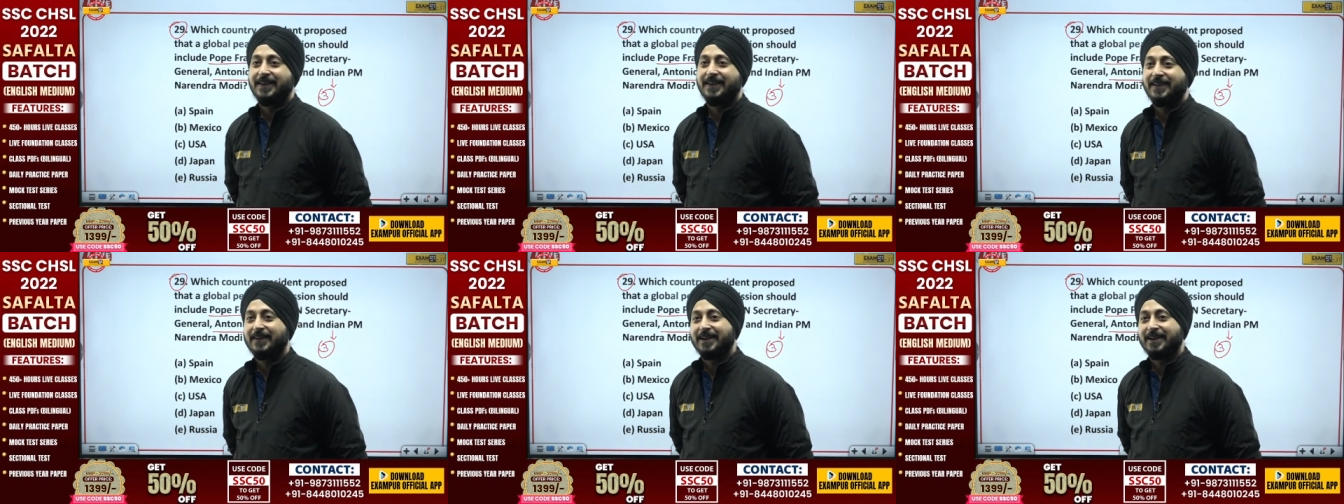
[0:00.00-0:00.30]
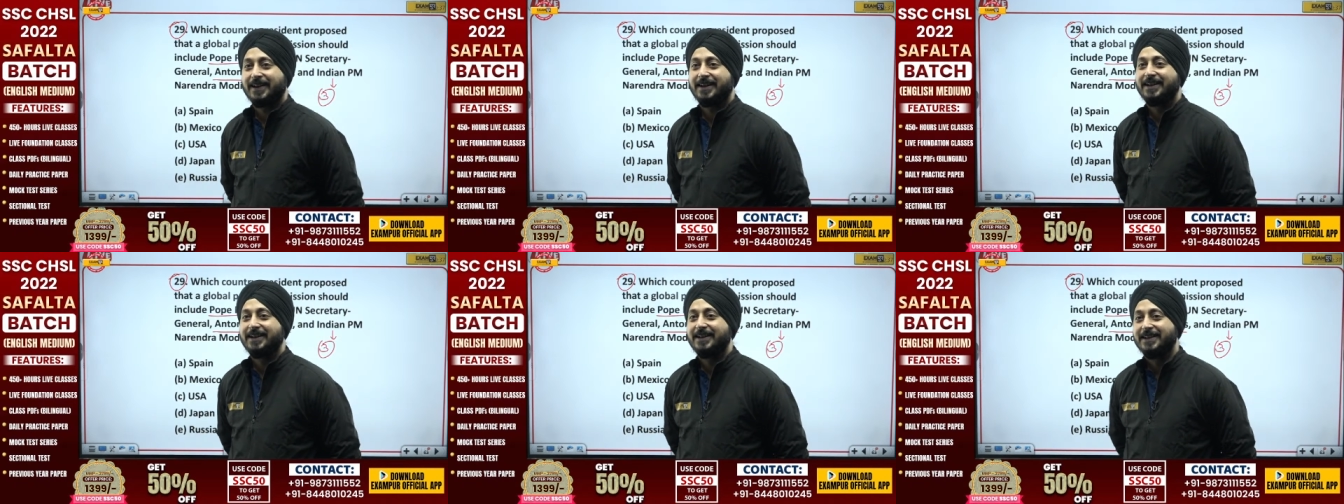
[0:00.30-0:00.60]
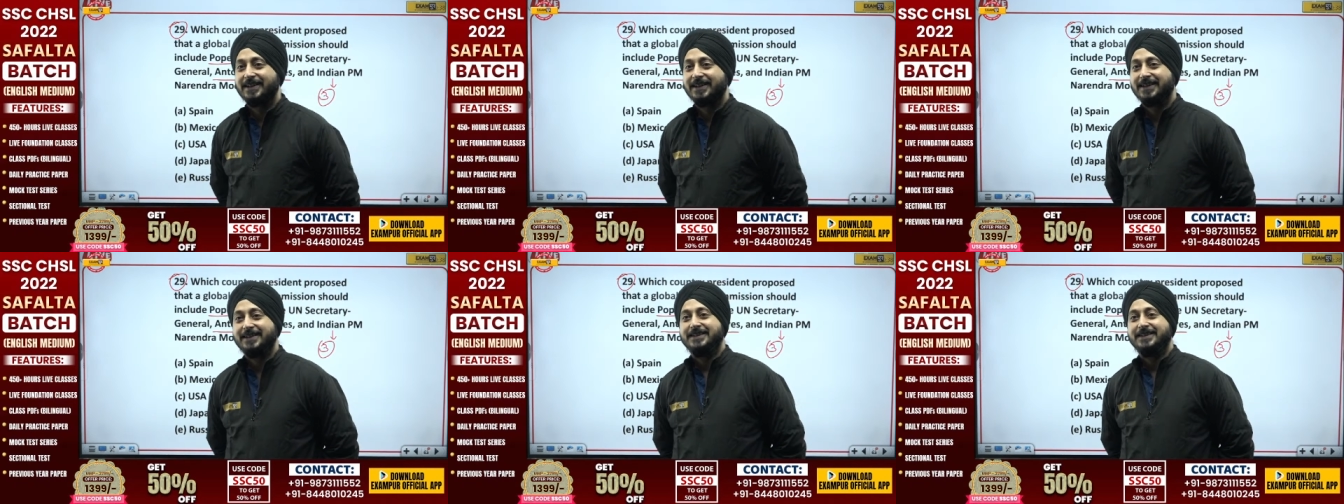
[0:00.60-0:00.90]
Okay.
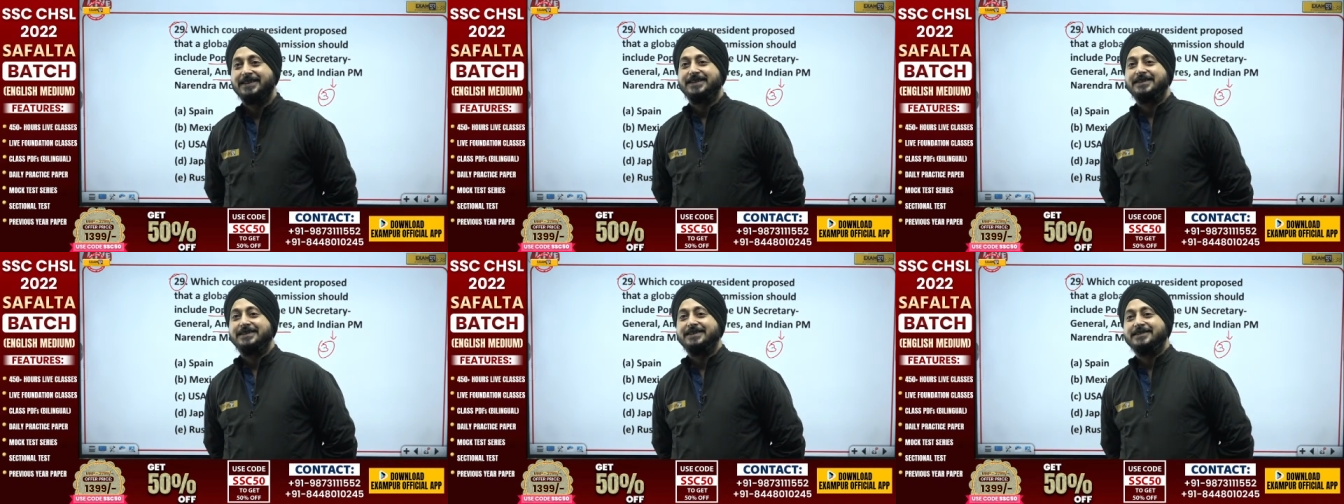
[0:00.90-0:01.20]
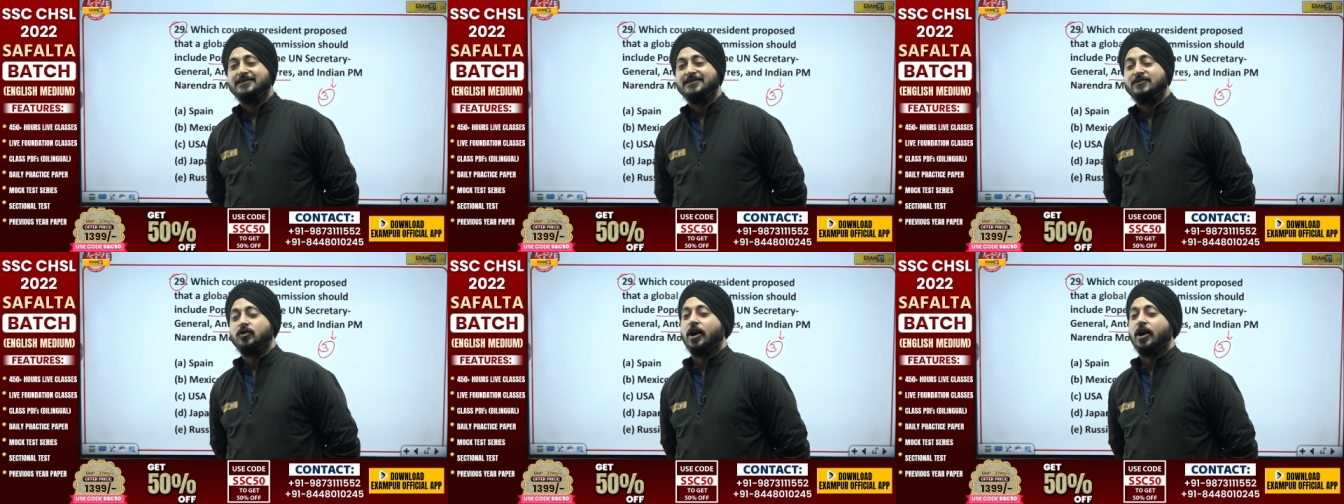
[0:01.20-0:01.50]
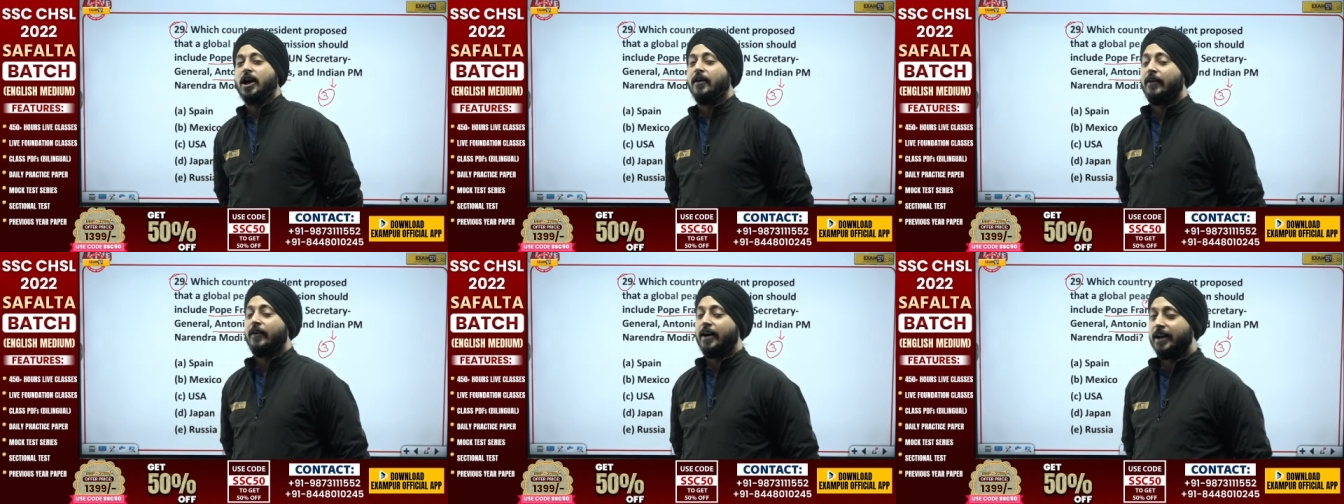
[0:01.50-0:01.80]
So
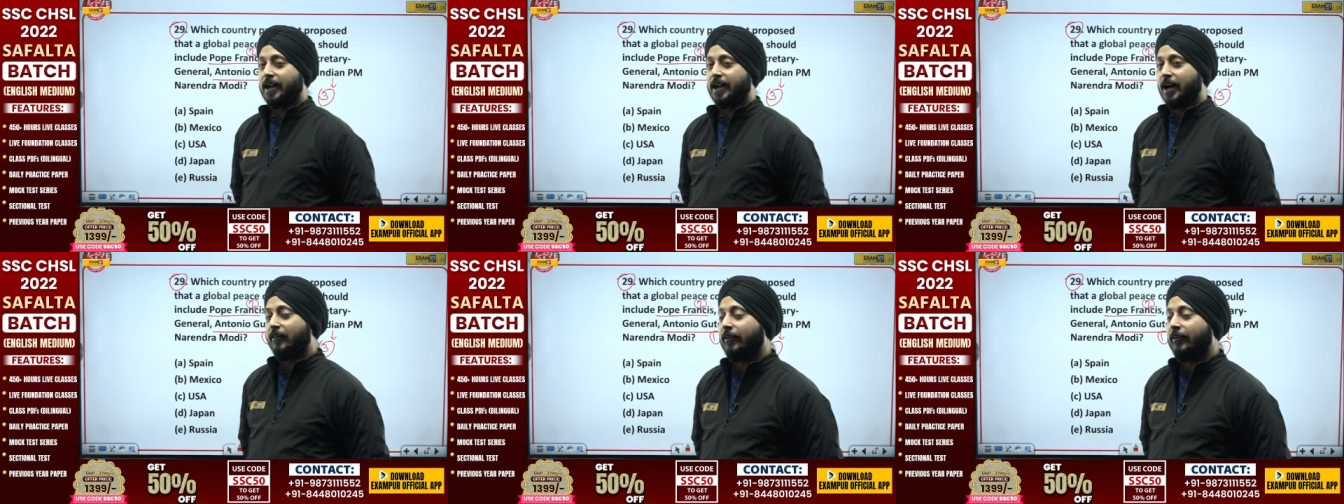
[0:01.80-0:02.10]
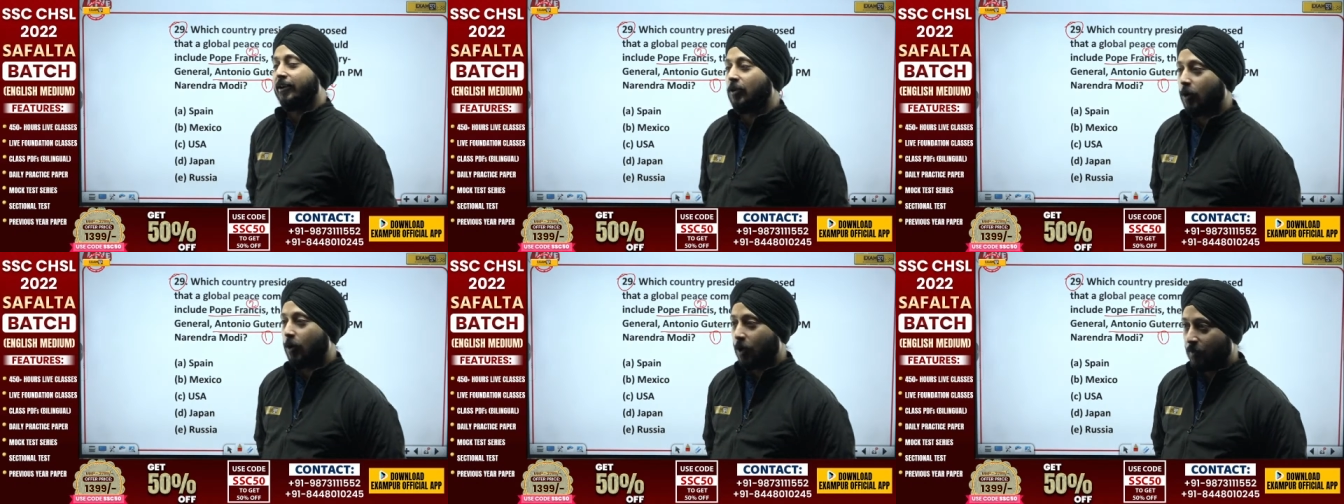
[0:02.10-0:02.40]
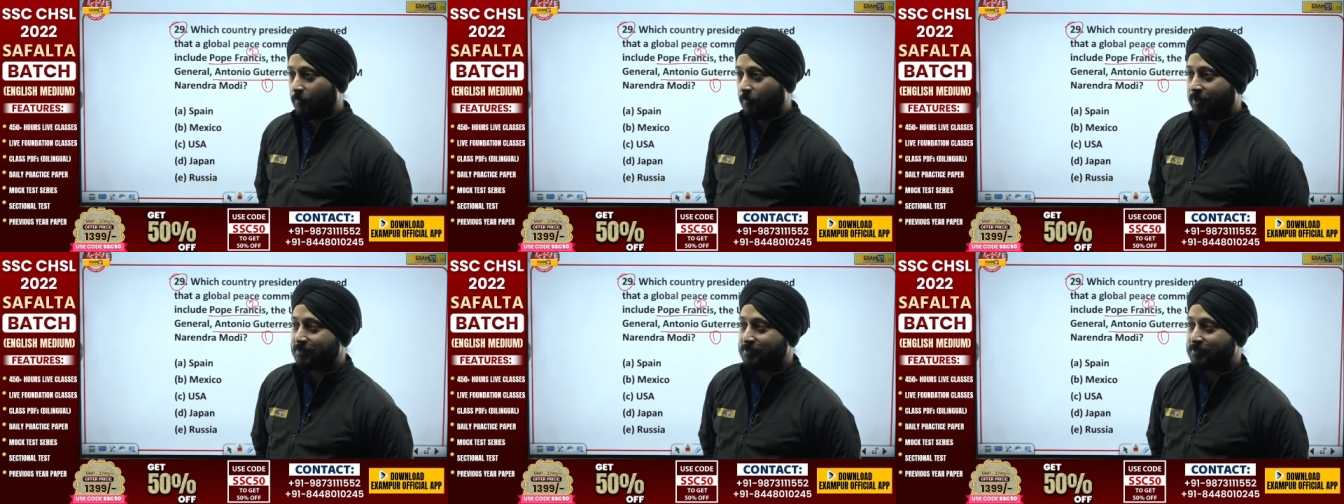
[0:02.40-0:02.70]
Avan, Avan always,